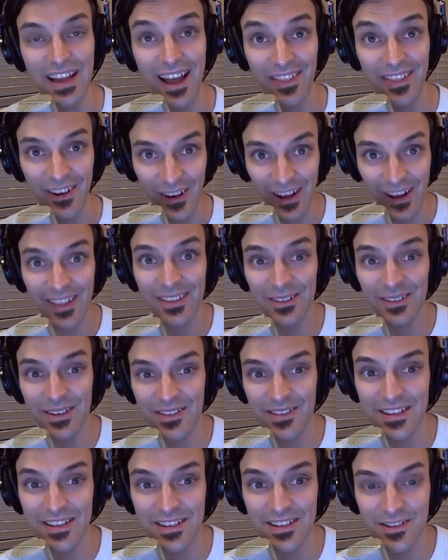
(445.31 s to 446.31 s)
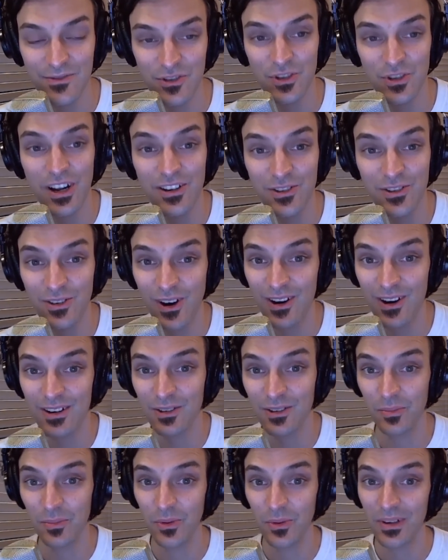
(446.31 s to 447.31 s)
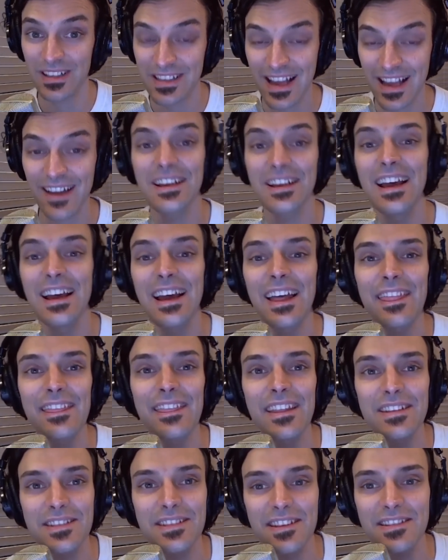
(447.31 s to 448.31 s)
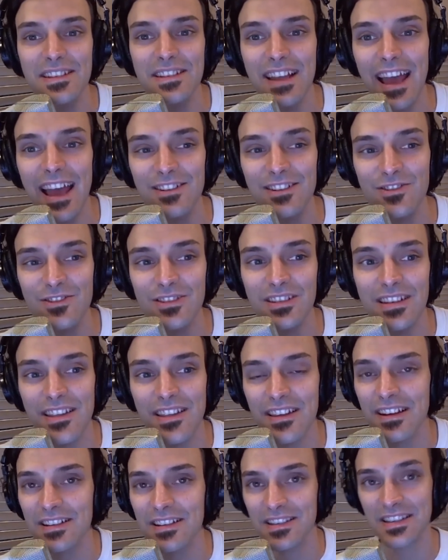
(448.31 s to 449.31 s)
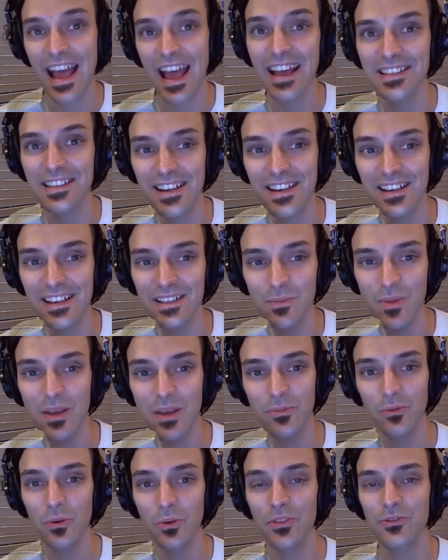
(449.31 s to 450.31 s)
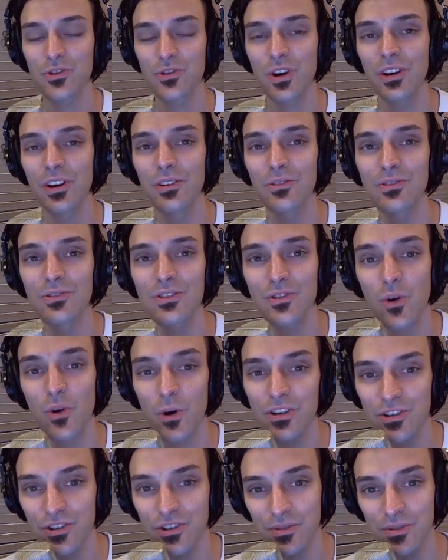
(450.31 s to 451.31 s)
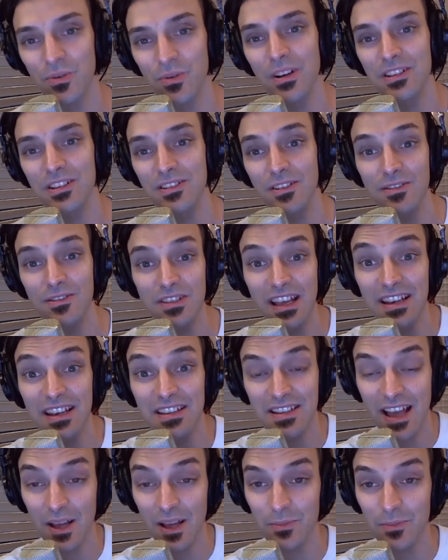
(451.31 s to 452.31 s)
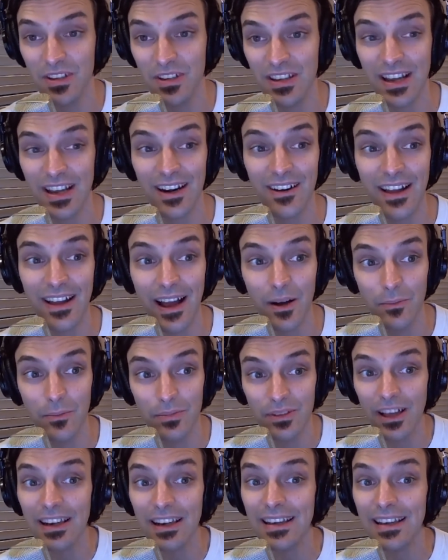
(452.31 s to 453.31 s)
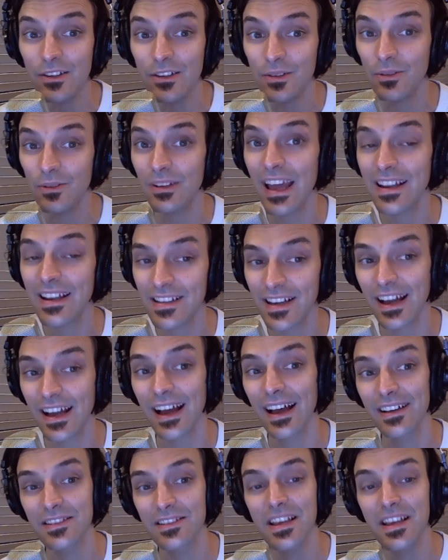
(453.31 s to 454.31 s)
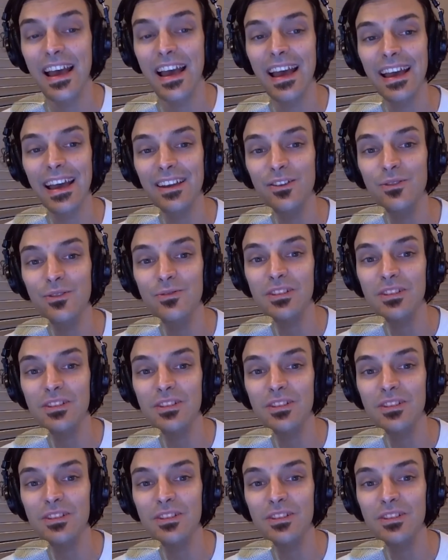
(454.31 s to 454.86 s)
Now, the author of this Stranger article points out this is an agency that assassinates people with drones, tortures prisoners, and has helped to carry out bloody coup d'etats, and